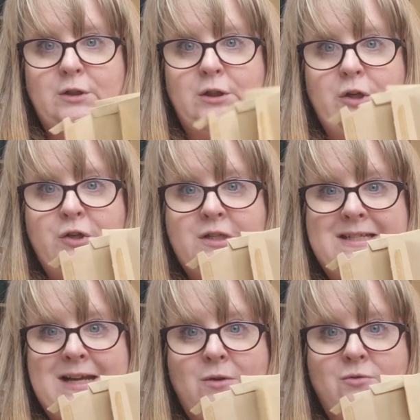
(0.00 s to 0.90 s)
glued
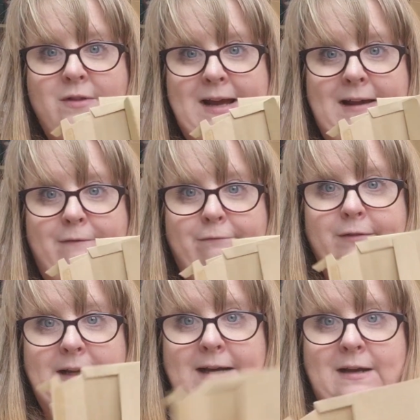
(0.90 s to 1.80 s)
down that
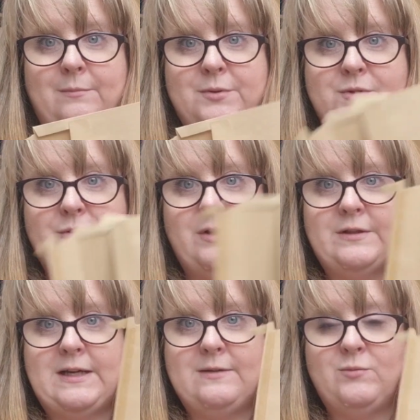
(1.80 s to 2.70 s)
flap so that
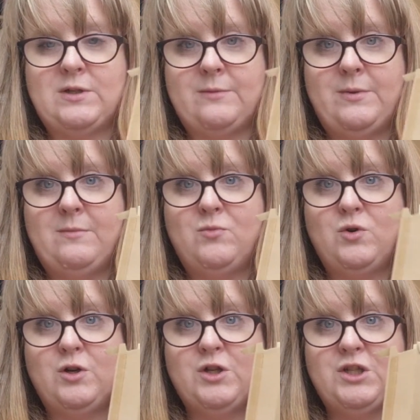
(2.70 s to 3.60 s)
that was a bit
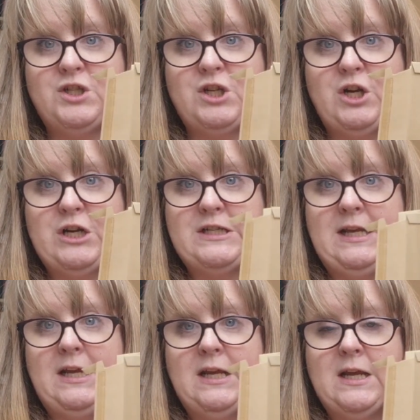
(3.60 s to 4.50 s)
more
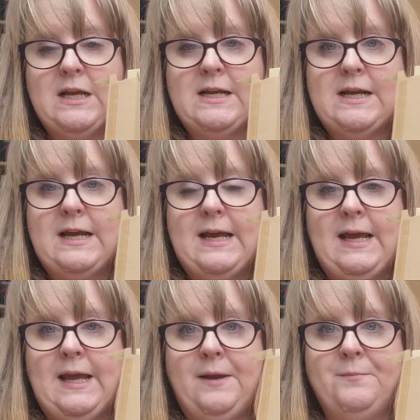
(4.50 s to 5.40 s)
sturdy.
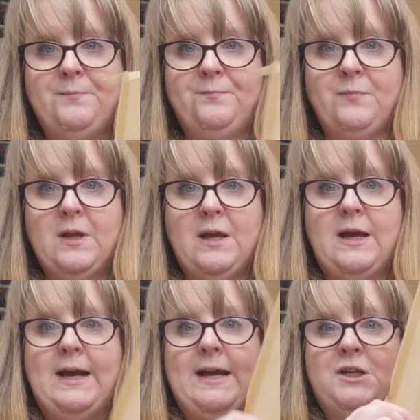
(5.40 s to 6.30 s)
I
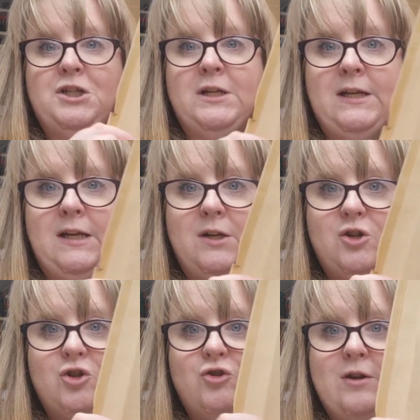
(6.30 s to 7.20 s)
actually
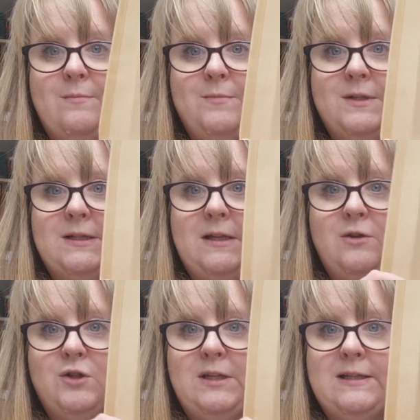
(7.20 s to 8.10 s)
trimmed, see
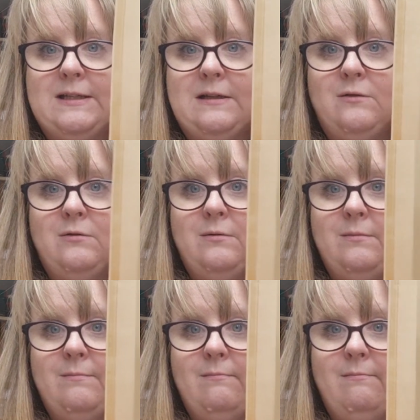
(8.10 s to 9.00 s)
there's these little
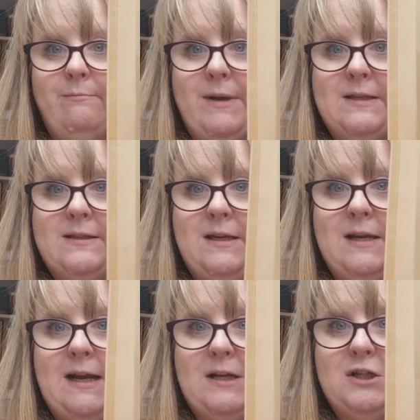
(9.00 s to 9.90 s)
bits
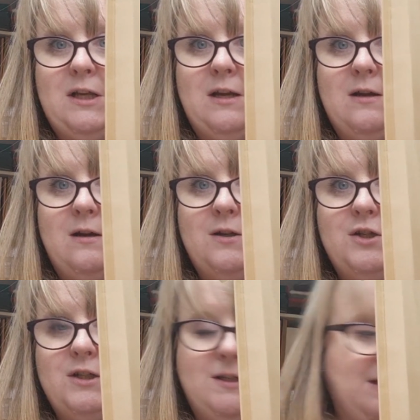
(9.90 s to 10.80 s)
here, I actually cut
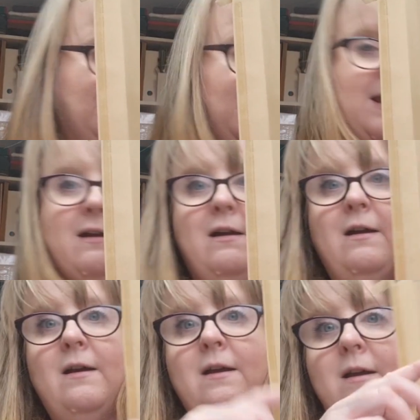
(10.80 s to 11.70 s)
just
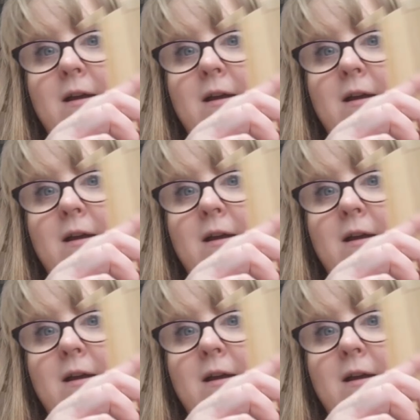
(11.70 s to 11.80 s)
there